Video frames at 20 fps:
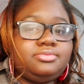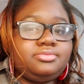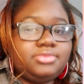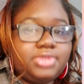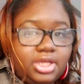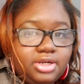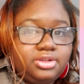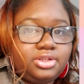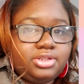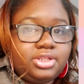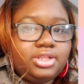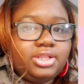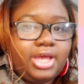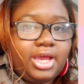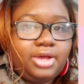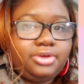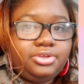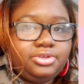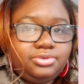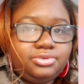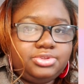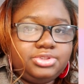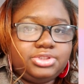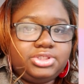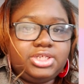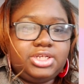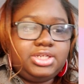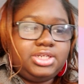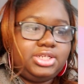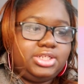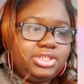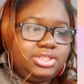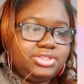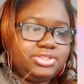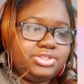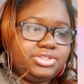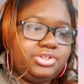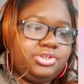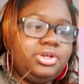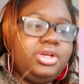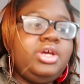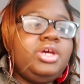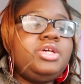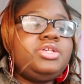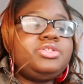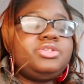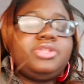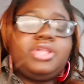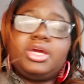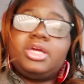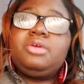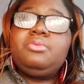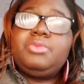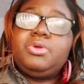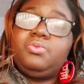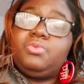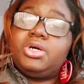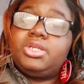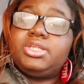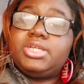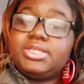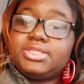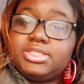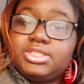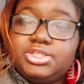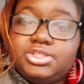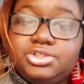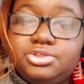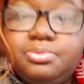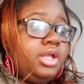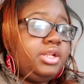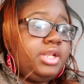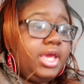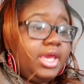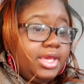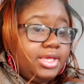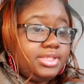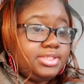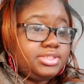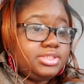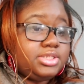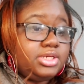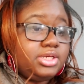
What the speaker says: That'll allow you to get it in easier. So that can be one less issue. Next